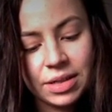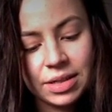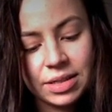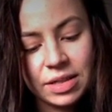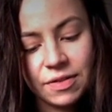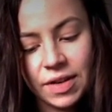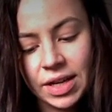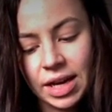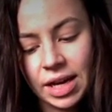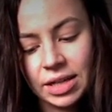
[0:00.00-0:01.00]

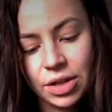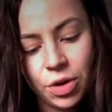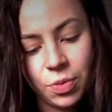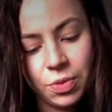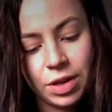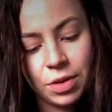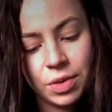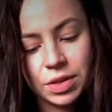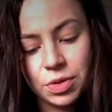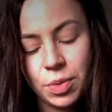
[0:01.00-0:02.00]
stiffer and hopefully
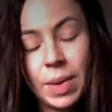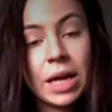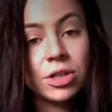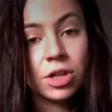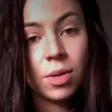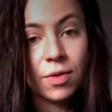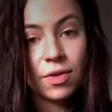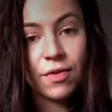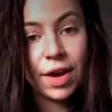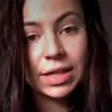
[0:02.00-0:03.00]
will do a better job of the
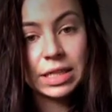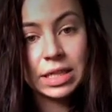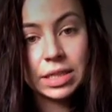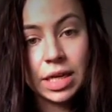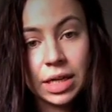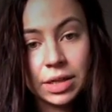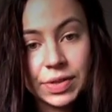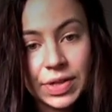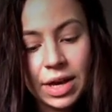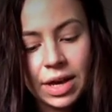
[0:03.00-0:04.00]
finer
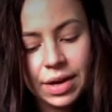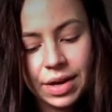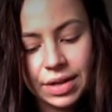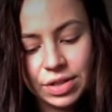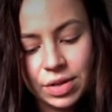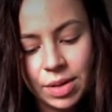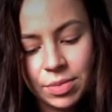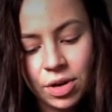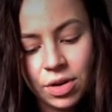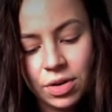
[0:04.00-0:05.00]
details uh, so I'm
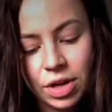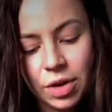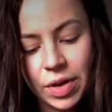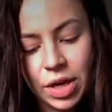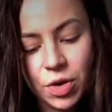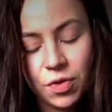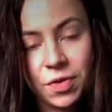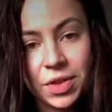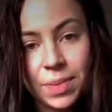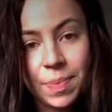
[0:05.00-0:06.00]
not going
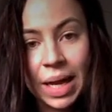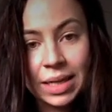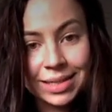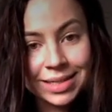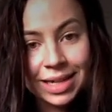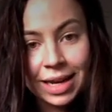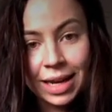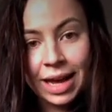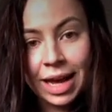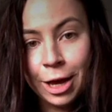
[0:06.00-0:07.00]
over the ballast.
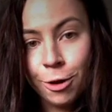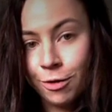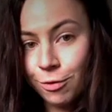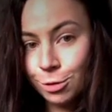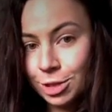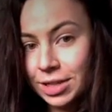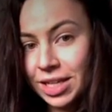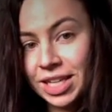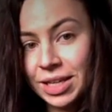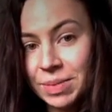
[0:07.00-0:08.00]
Uh,
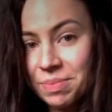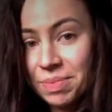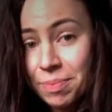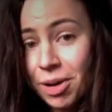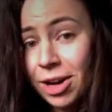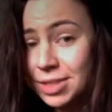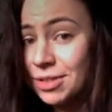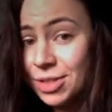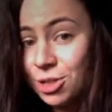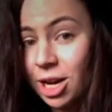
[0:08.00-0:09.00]
unfortunately, parts
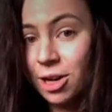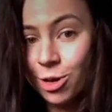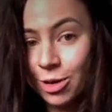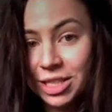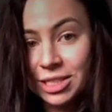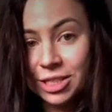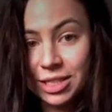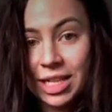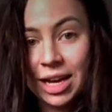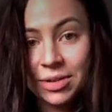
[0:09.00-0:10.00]
of the track are already
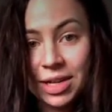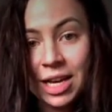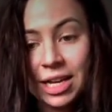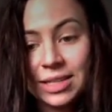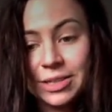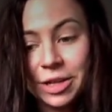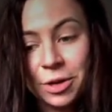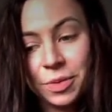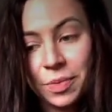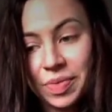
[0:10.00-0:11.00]
stuck down,
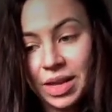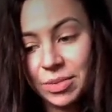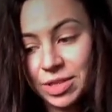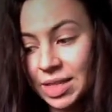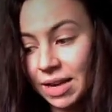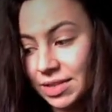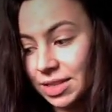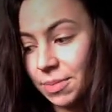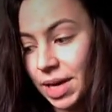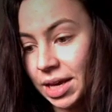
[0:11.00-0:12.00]
so I'm just having
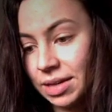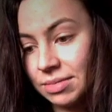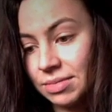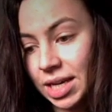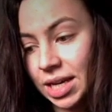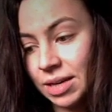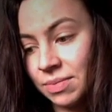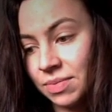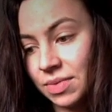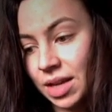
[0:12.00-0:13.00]
to paint
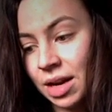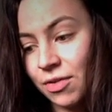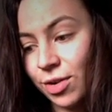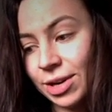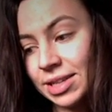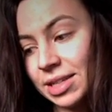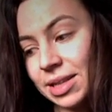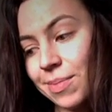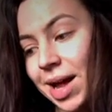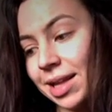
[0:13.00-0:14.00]
um, and avoid
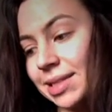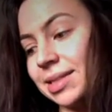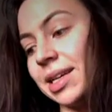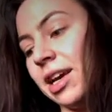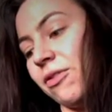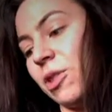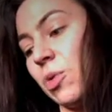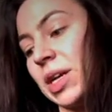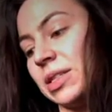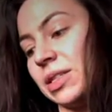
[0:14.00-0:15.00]
the ballast. For the
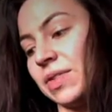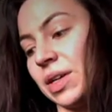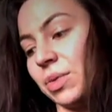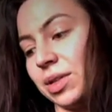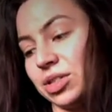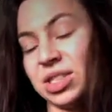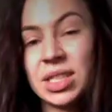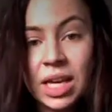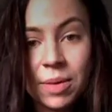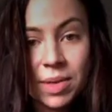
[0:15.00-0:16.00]
rest of it, we'll just
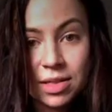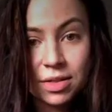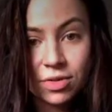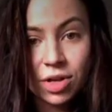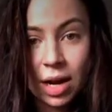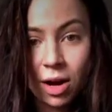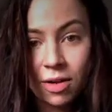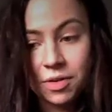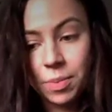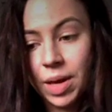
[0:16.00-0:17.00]
take bits of track
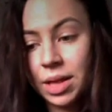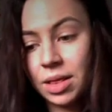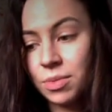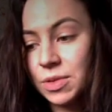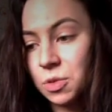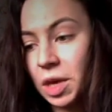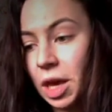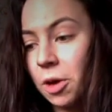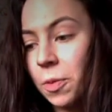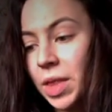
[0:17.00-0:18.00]
off and paint them as we go.